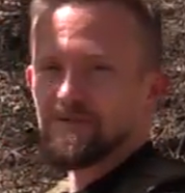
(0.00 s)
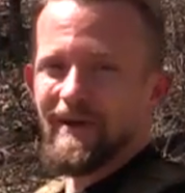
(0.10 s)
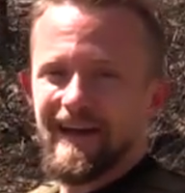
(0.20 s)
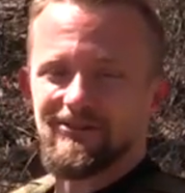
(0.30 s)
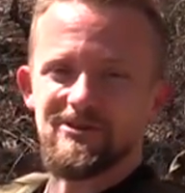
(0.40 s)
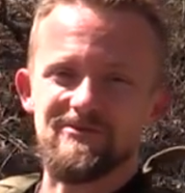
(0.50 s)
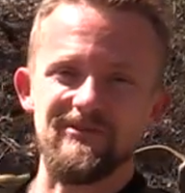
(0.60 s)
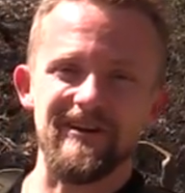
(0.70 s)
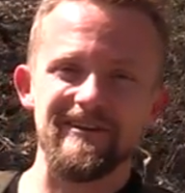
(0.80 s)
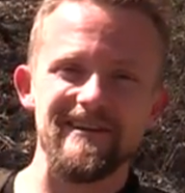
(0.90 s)
this pack looks
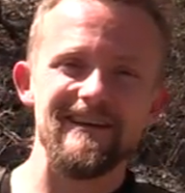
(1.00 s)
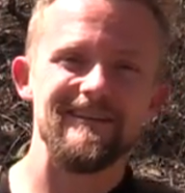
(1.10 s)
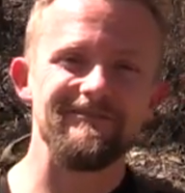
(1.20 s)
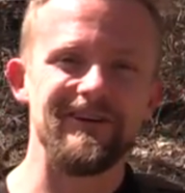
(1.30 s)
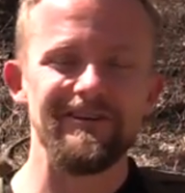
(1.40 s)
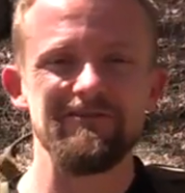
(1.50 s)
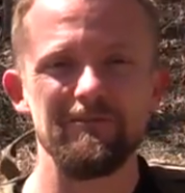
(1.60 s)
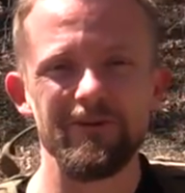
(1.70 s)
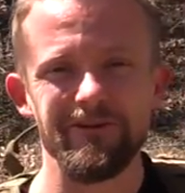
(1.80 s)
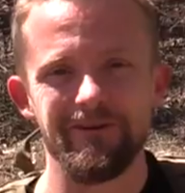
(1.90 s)
very, very
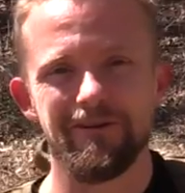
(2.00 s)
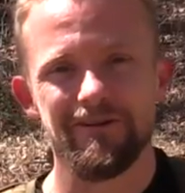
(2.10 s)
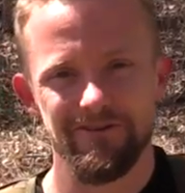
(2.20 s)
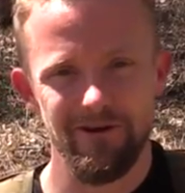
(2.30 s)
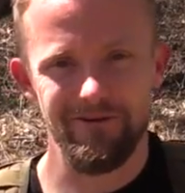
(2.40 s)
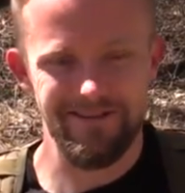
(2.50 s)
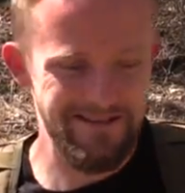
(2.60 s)
familiar, don't